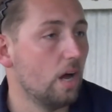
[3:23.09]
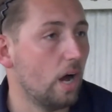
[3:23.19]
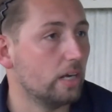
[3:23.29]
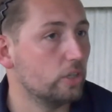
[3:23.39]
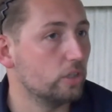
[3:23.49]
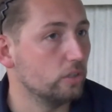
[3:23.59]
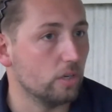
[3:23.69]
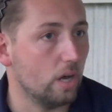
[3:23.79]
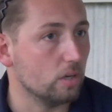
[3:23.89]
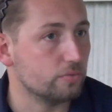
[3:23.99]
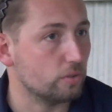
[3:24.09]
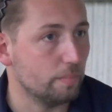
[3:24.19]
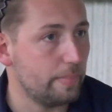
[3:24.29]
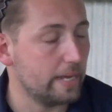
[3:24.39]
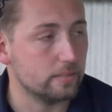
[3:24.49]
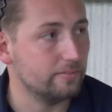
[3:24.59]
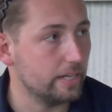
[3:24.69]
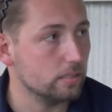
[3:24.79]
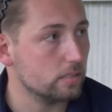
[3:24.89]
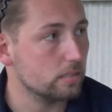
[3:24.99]
I couldn't ask for a better
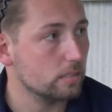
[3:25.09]
defence.